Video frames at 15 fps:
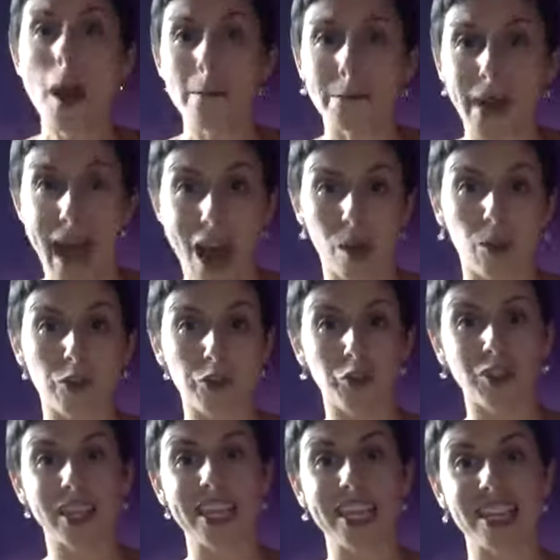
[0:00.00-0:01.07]
powerful
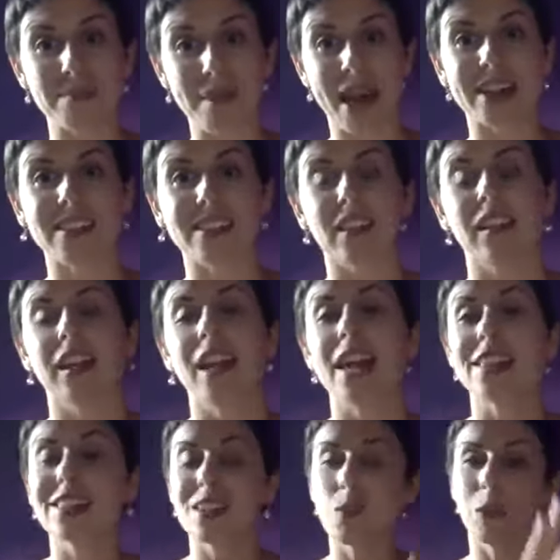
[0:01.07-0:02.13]
king masculine
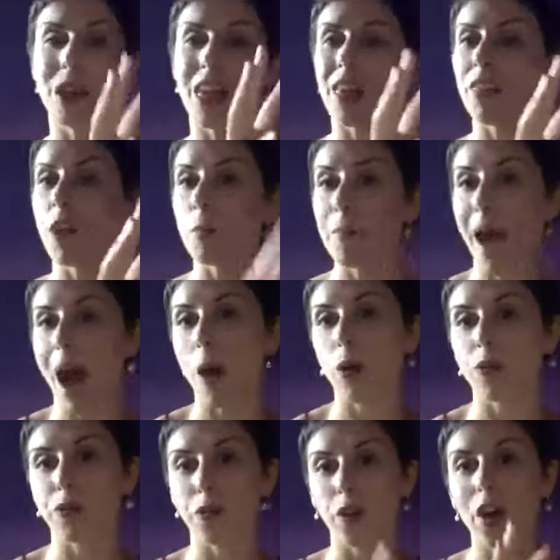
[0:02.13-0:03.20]
and someone in their
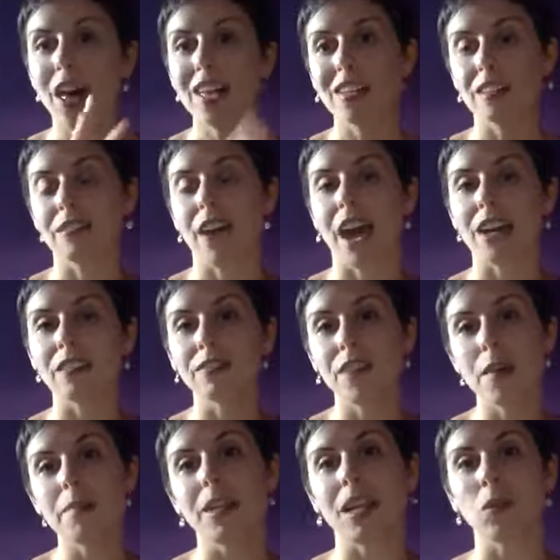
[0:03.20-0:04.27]
powerful divine
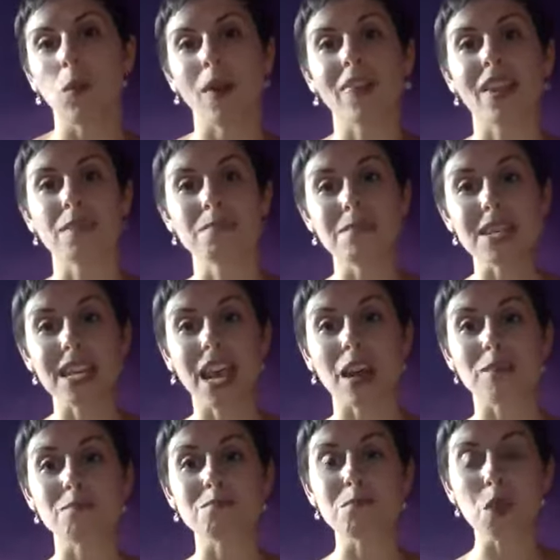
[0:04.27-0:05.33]
feminine when they meet
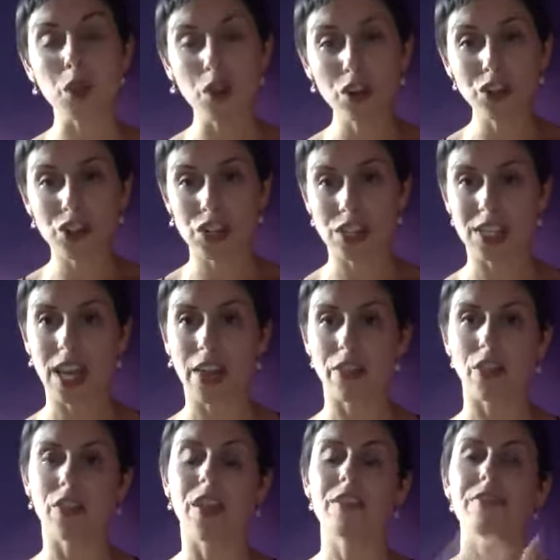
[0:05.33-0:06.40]
and merge together
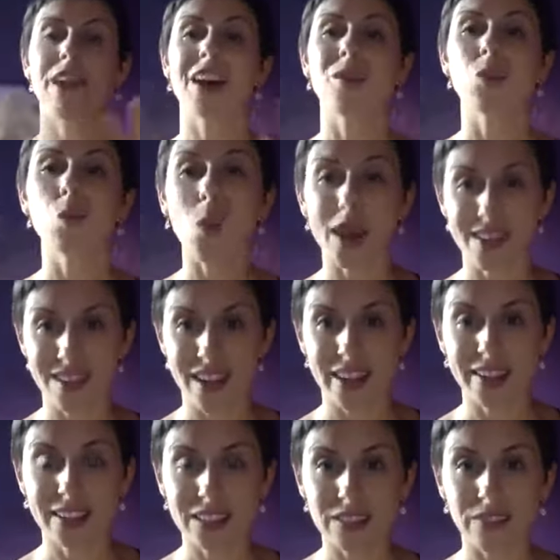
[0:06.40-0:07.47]
they find
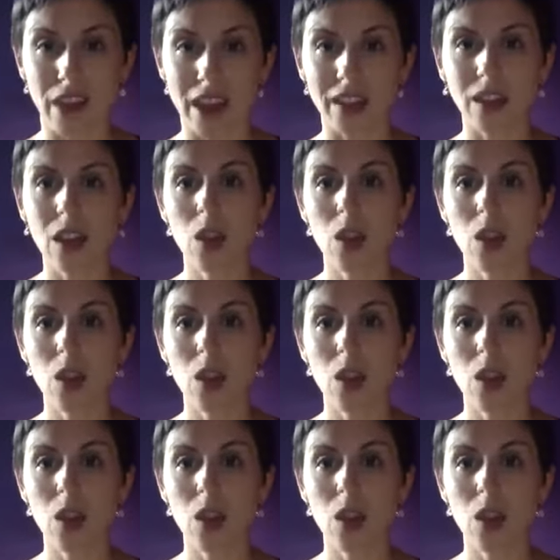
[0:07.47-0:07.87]
oneness, right?